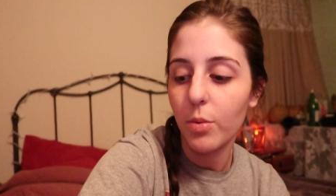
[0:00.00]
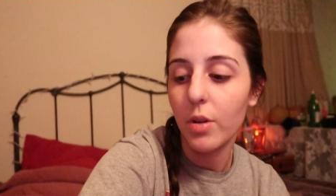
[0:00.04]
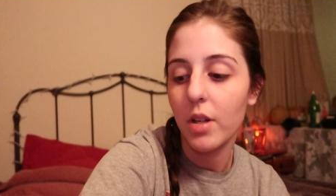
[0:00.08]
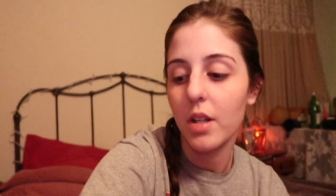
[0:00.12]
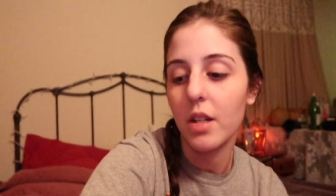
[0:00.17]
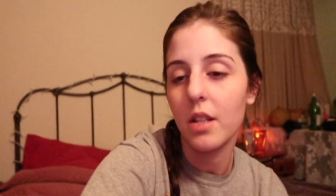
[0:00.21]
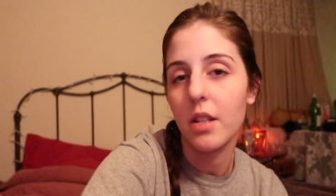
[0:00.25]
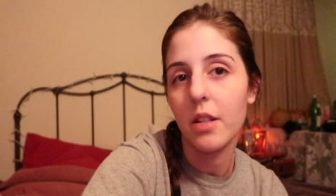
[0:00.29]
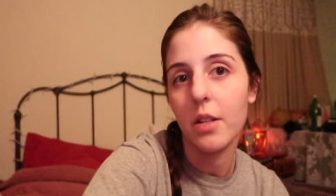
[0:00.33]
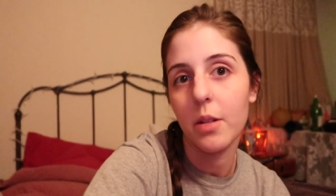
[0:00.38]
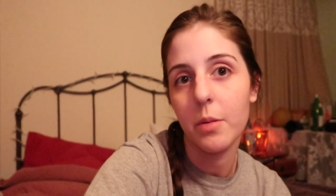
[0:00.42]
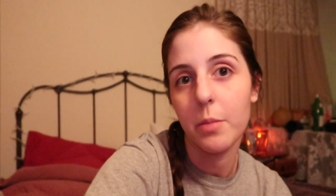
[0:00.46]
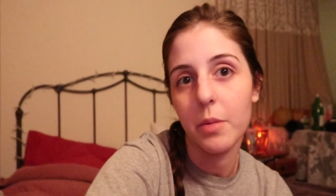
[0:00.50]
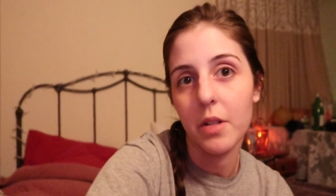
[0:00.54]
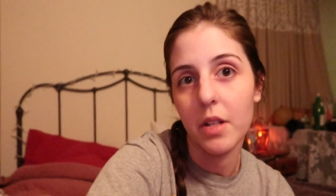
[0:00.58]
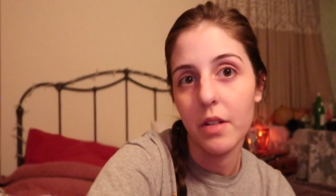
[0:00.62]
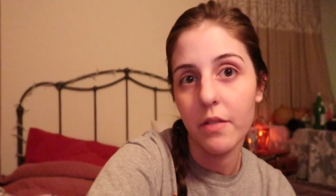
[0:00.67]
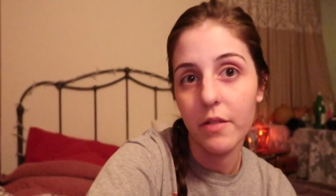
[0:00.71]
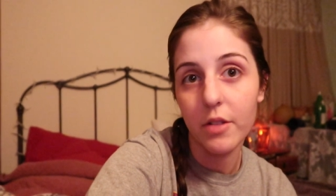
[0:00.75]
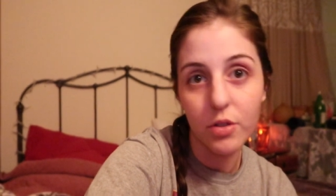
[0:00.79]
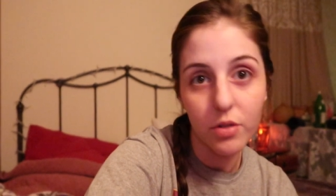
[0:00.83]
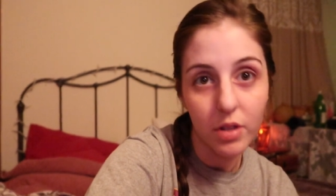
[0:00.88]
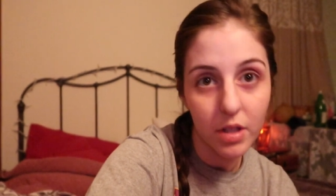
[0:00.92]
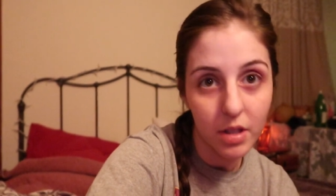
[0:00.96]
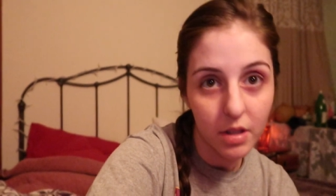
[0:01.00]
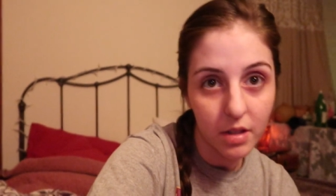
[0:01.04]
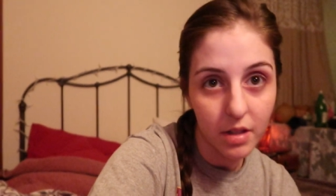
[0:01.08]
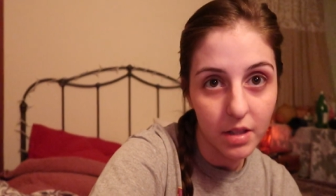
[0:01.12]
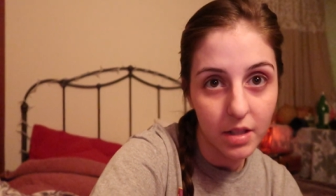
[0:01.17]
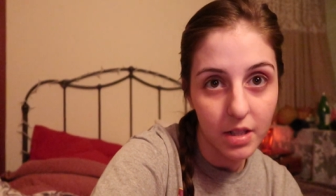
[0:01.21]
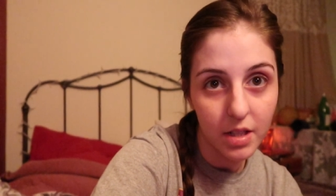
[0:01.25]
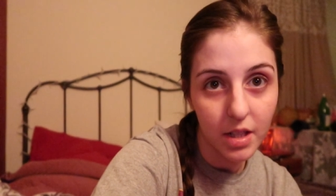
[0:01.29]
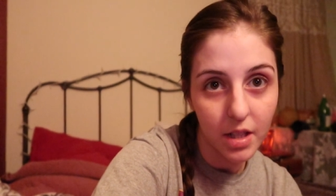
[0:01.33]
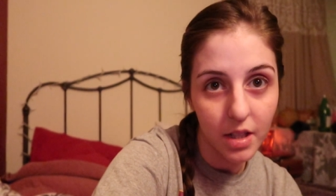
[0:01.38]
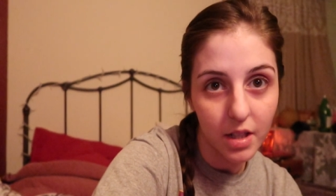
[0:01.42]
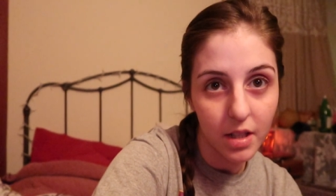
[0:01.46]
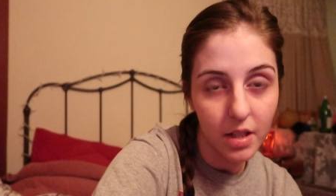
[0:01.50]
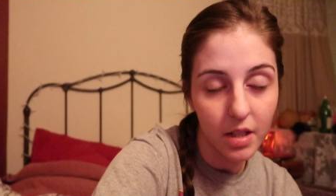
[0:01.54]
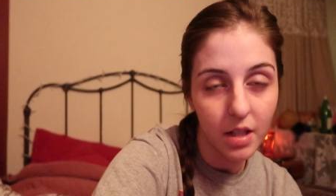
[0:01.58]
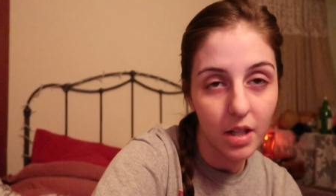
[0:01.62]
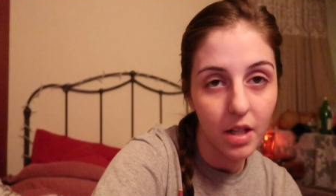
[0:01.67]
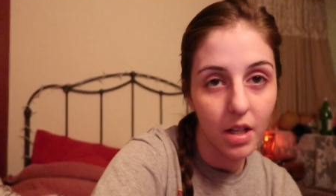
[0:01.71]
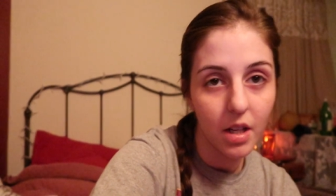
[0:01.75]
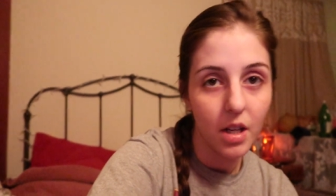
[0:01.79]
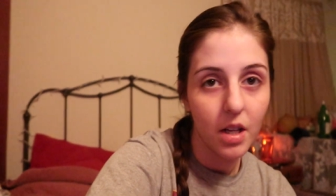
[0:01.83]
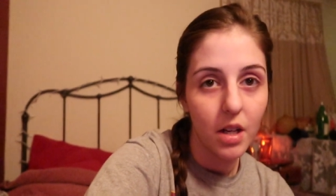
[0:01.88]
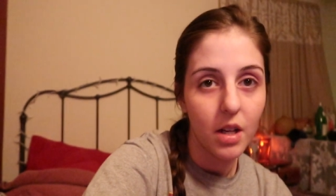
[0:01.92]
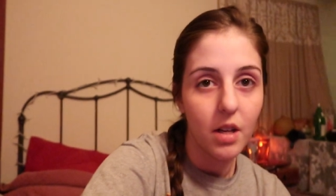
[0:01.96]
what a little bit of adrenaline did,
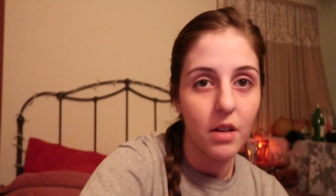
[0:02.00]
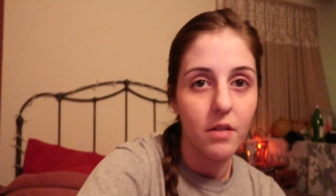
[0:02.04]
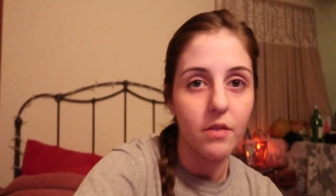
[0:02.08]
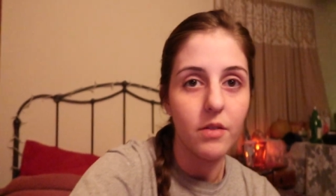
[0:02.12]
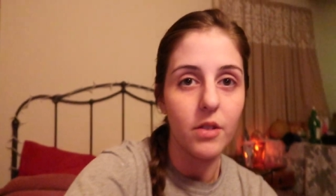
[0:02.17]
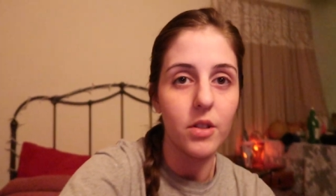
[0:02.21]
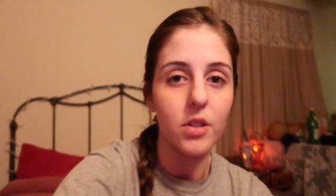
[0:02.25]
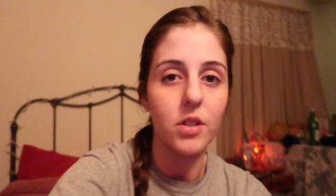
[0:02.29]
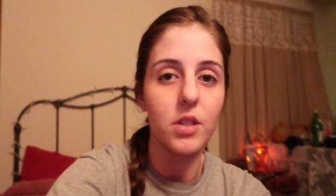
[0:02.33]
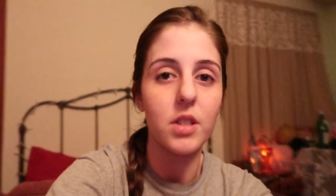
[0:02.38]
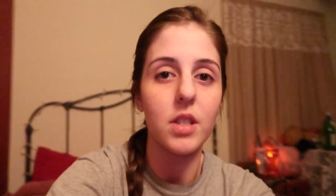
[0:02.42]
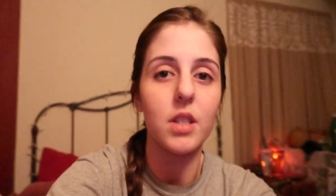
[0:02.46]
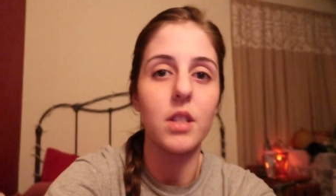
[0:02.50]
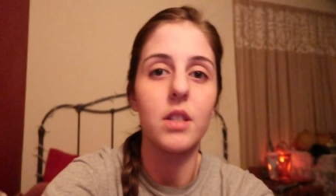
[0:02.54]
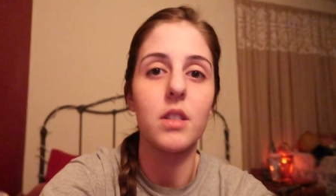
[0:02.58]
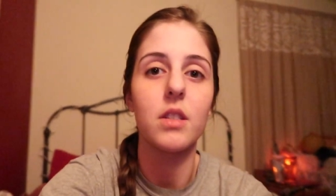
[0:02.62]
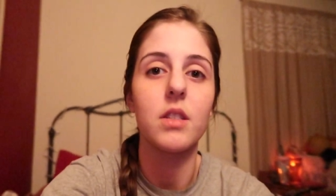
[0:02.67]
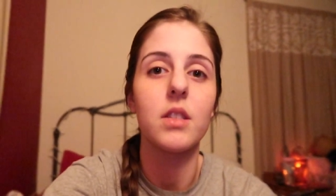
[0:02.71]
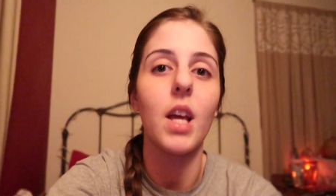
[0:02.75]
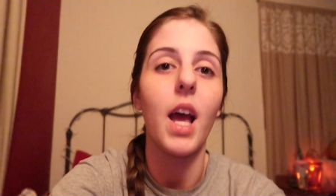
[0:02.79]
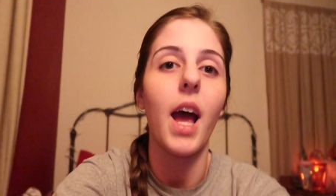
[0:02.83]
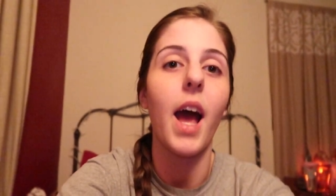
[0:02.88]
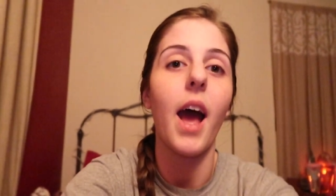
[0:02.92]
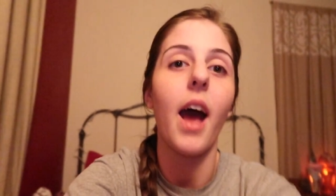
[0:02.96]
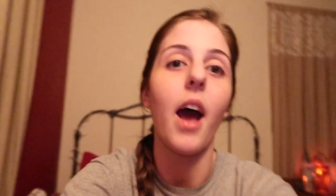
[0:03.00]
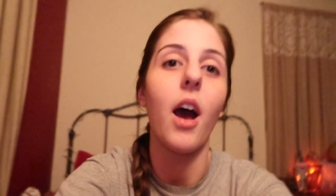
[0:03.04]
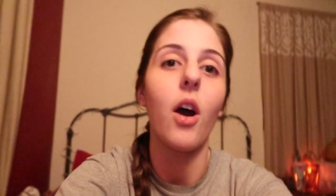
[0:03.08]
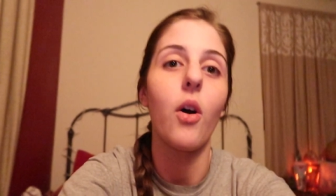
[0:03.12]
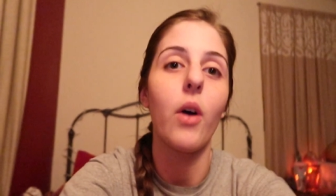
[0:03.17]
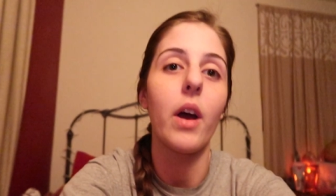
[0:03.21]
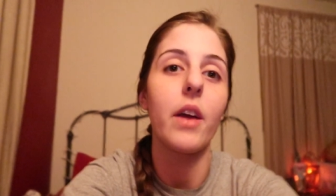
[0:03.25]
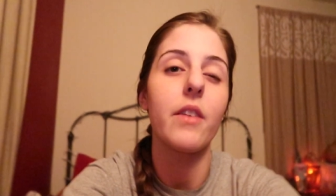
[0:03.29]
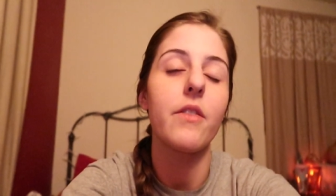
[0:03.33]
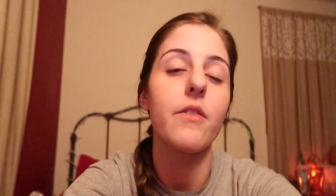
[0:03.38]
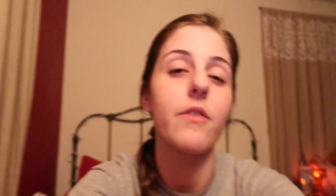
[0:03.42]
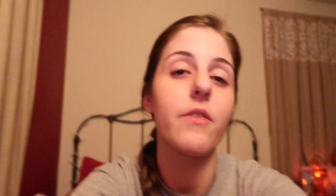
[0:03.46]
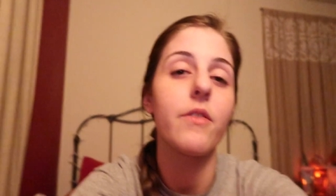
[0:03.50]
versus how I